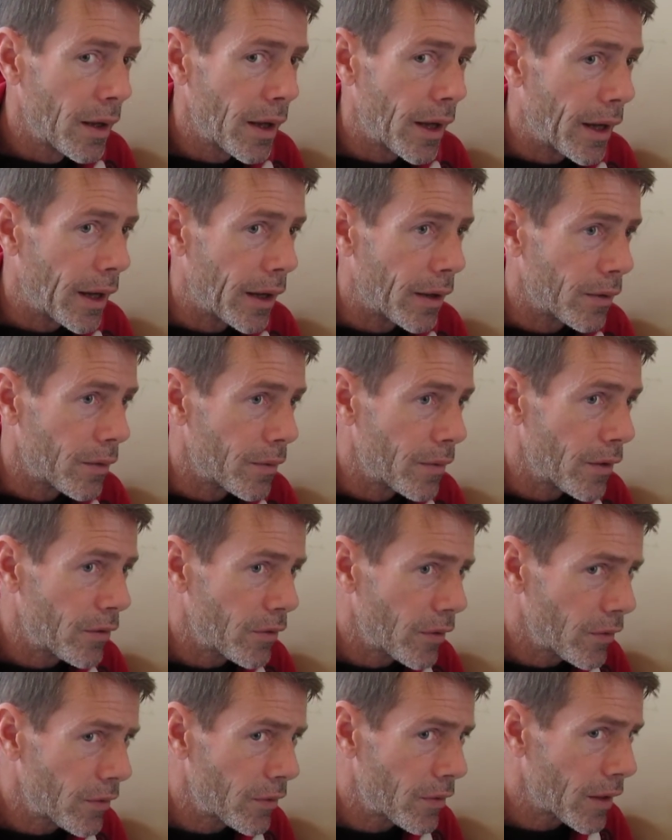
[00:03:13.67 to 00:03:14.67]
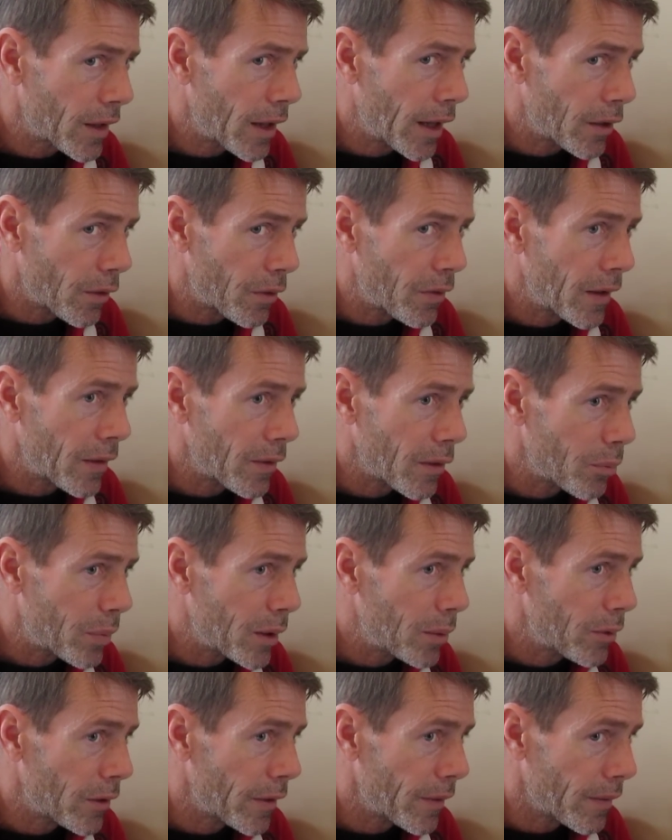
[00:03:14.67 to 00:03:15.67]
And this is the kind of thing that
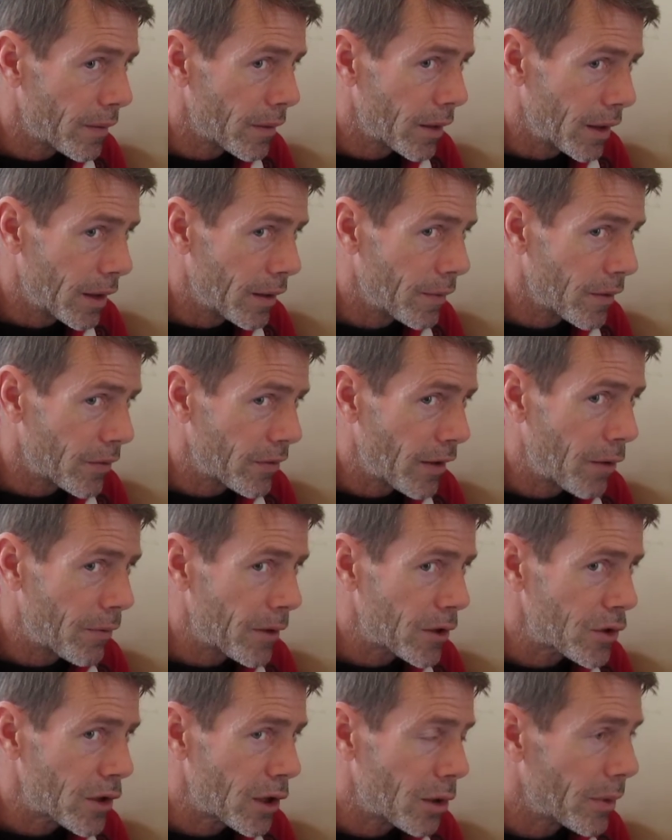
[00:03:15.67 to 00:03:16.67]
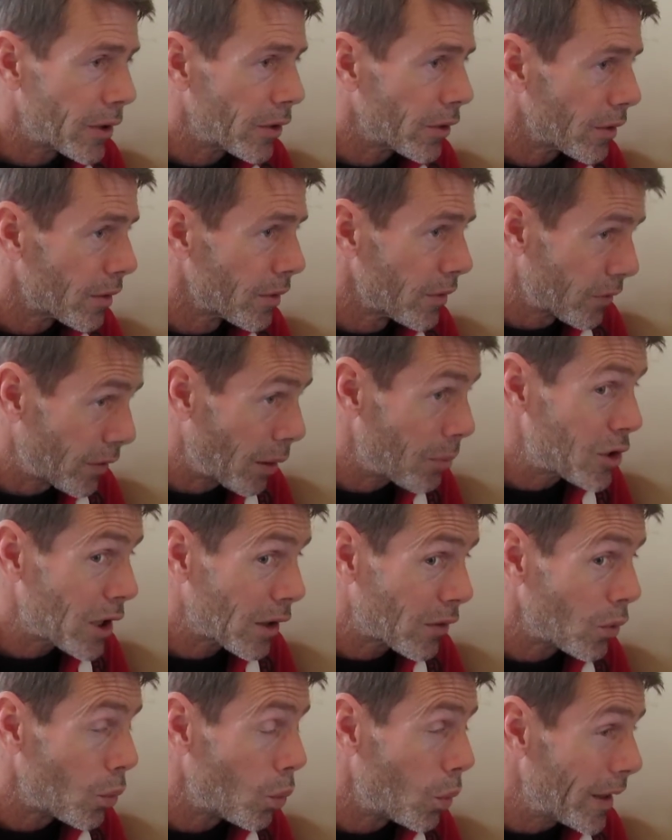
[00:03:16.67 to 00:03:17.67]
people in the Salvation Army are
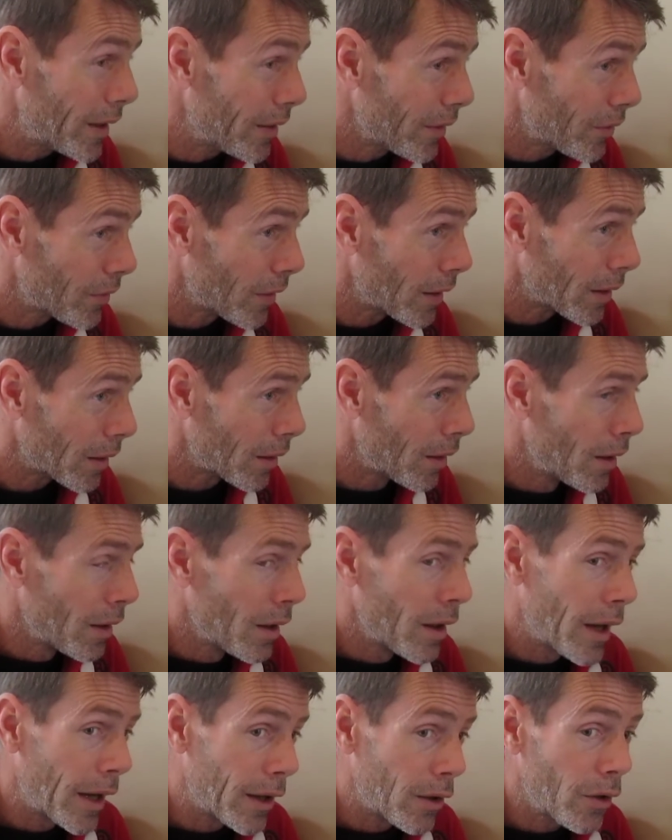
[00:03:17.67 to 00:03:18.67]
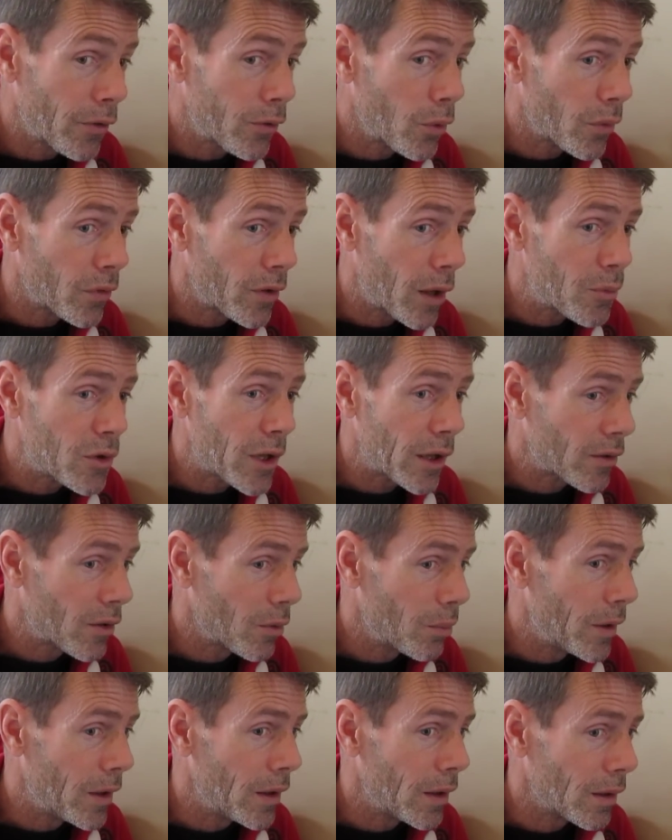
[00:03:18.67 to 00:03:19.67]
subject to witnessing, and also subject to
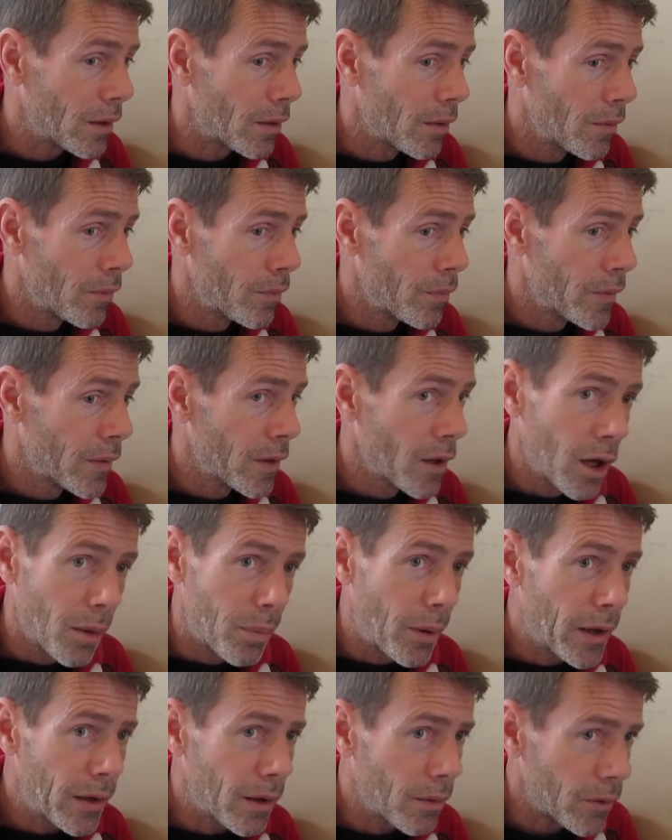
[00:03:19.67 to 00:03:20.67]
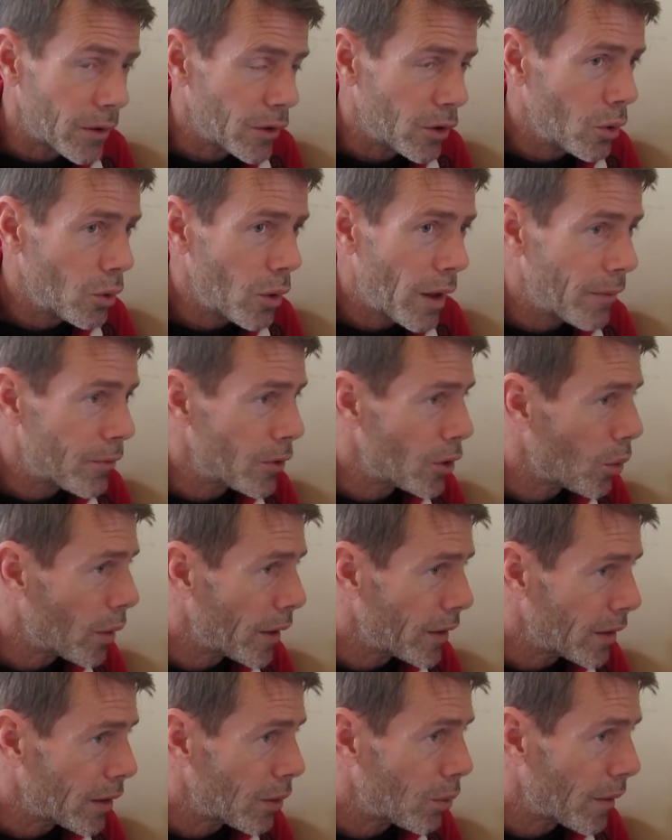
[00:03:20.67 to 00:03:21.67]
being a part of. You have no
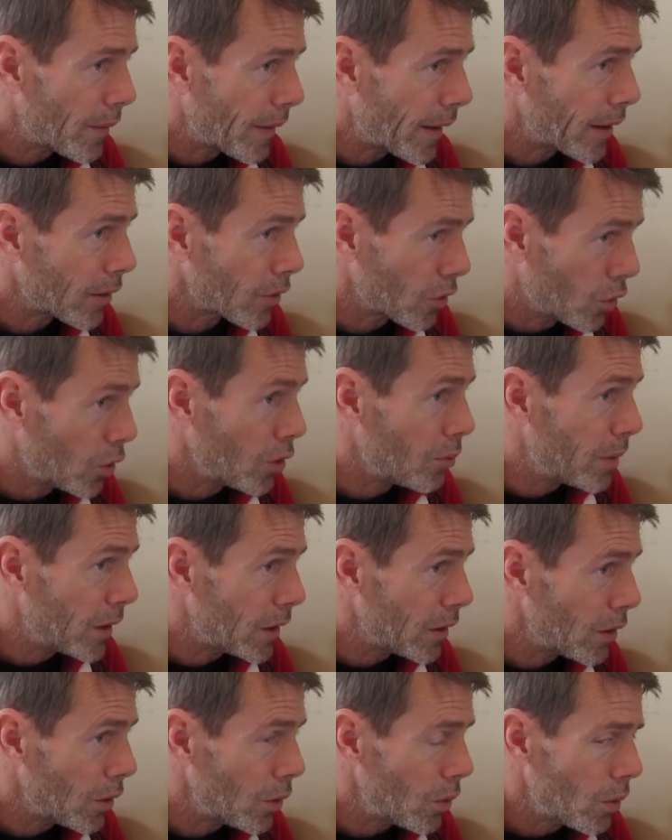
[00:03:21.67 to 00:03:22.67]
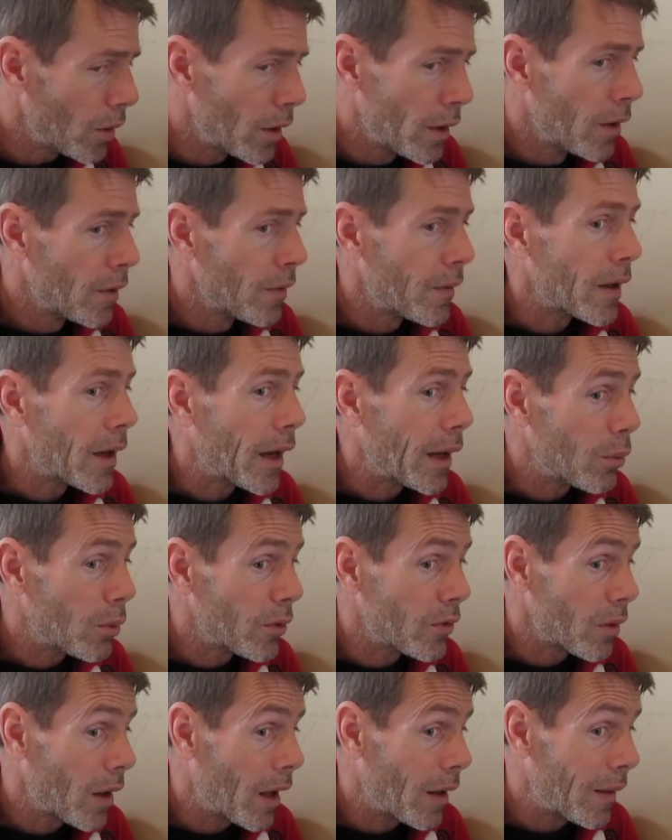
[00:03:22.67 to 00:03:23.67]
idea when that could be you. The guy
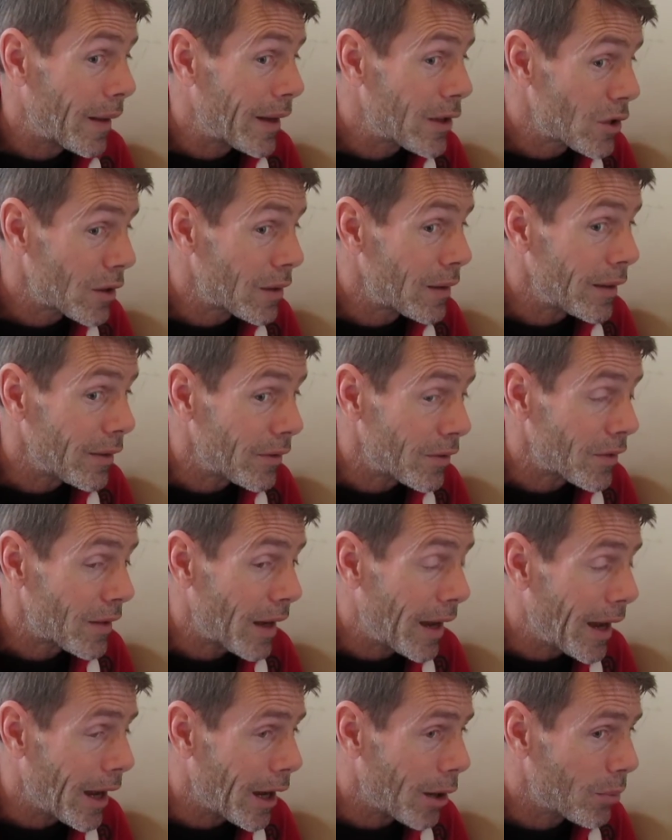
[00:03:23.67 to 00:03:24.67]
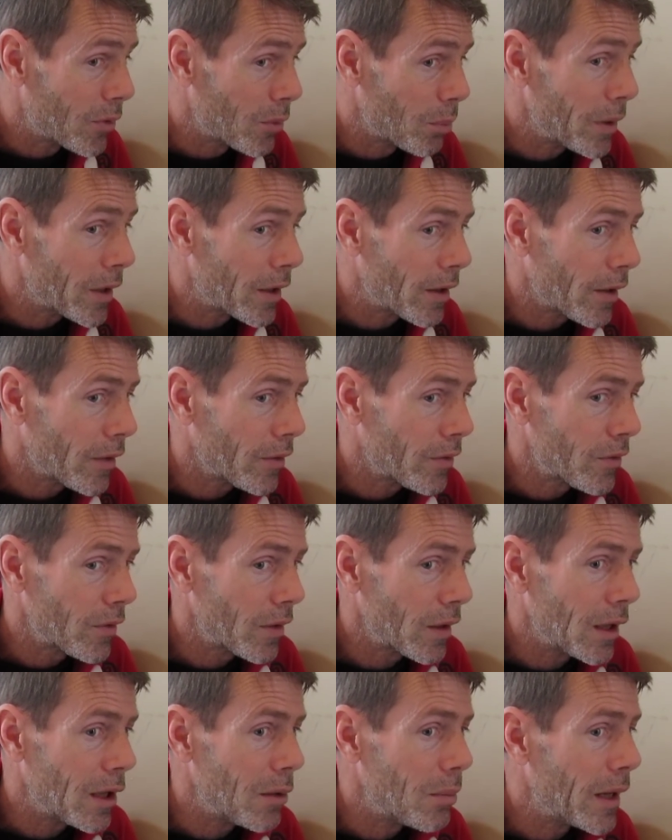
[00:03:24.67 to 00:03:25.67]
was allegedly stabbed because
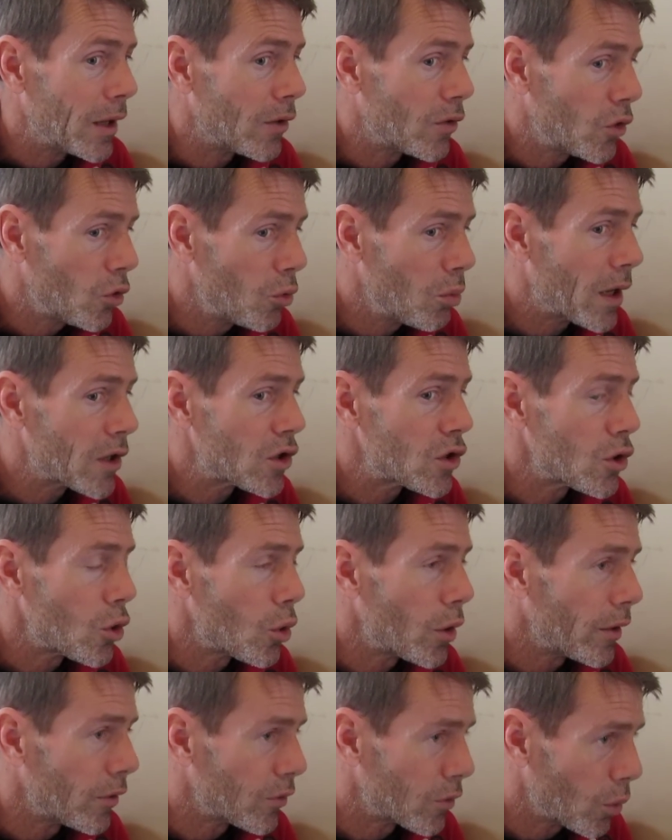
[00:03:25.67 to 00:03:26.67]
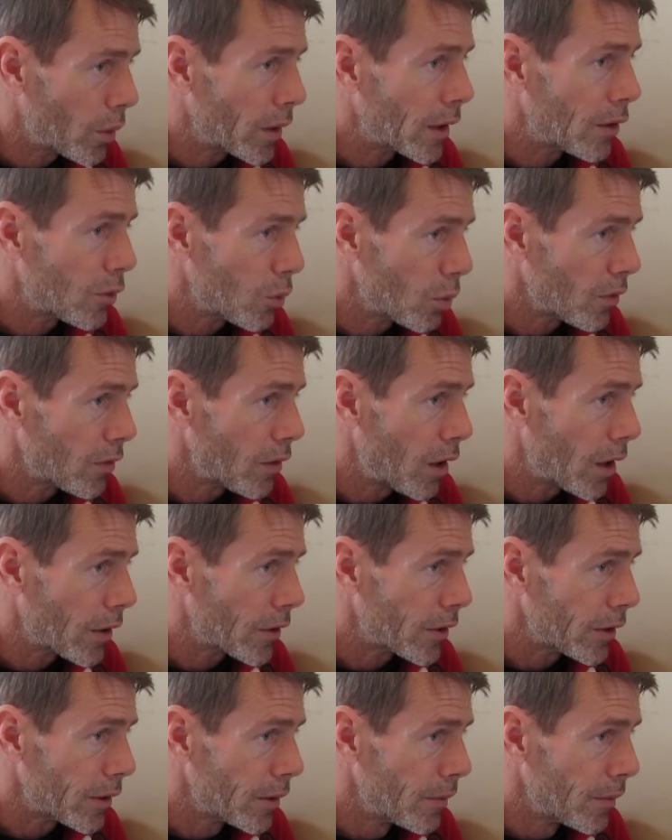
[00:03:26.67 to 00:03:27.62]
he made too much noise going into his locker.